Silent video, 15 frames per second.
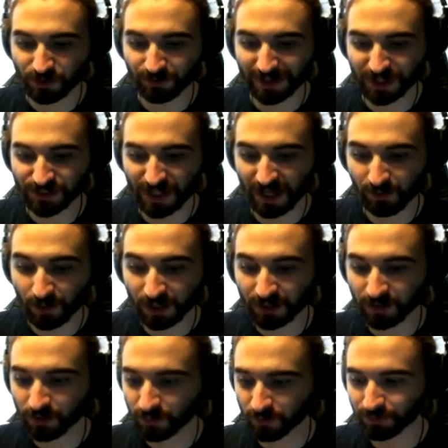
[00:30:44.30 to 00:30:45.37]
Maybe you can manage that
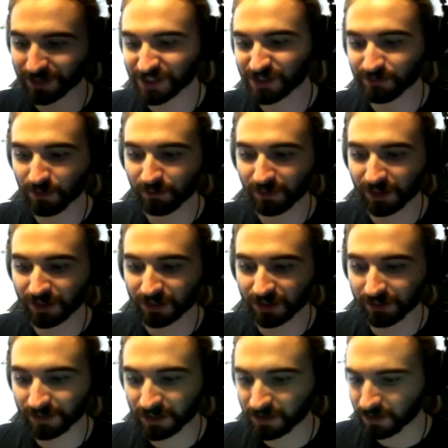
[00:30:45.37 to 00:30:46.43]
way. We need some more money to
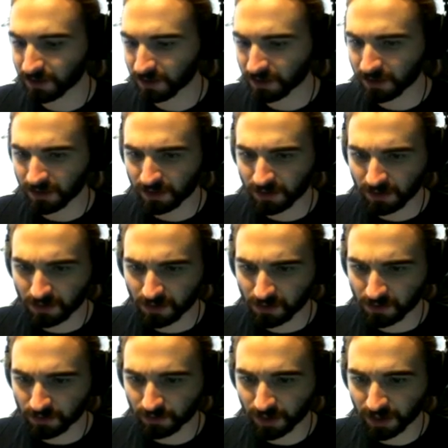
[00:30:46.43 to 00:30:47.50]
come in.
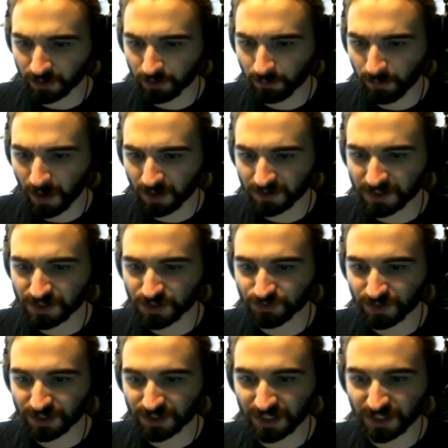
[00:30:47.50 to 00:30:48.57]
Right. Mark this
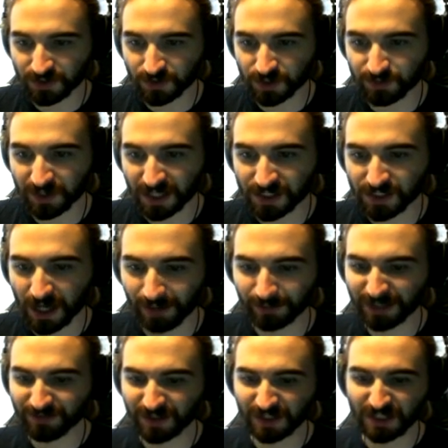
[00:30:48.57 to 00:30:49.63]
as residential space.
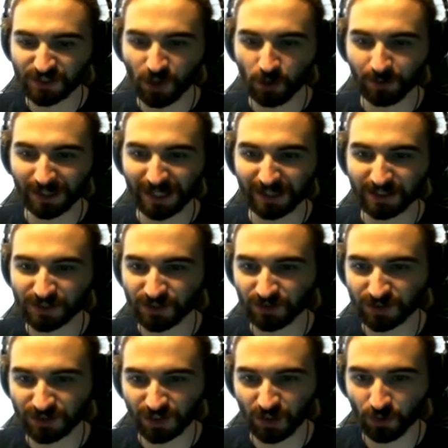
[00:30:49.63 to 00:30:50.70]
I'm leaving these open-ended so
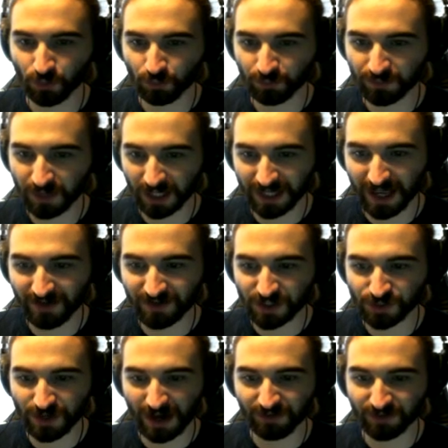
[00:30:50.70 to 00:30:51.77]
there's no, like, heavy
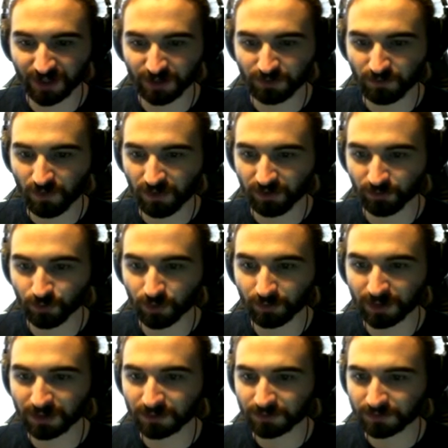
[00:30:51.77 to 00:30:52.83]
traffic through
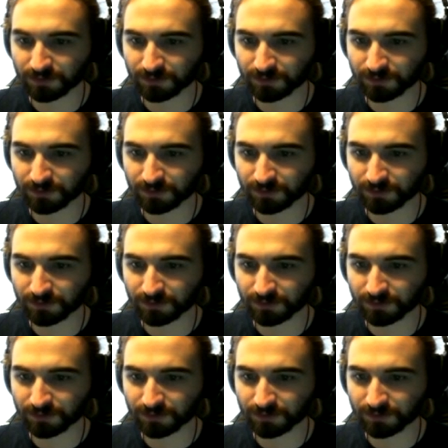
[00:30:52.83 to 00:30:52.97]
them.